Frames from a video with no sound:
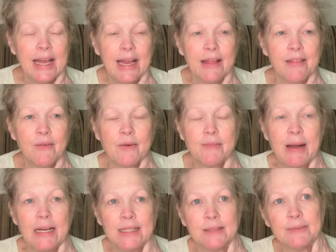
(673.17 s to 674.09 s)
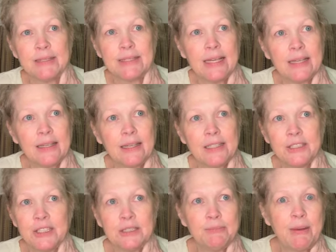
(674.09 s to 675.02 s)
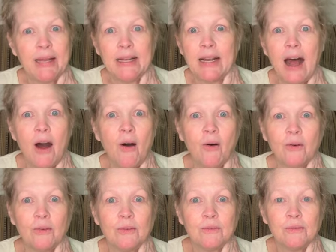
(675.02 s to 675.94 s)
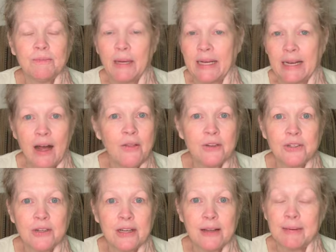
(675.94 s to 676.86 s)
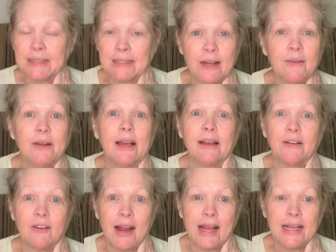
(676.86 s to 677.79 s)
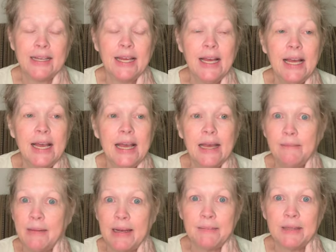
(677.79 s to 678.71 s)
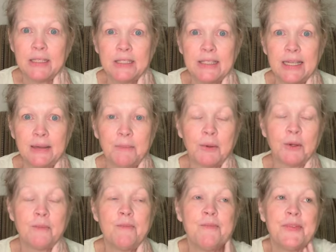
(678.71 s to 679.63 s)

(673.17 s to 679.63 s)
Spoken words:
And then when my husband said, let's just paint all the trim, I said, okay, great. It made it much simpler.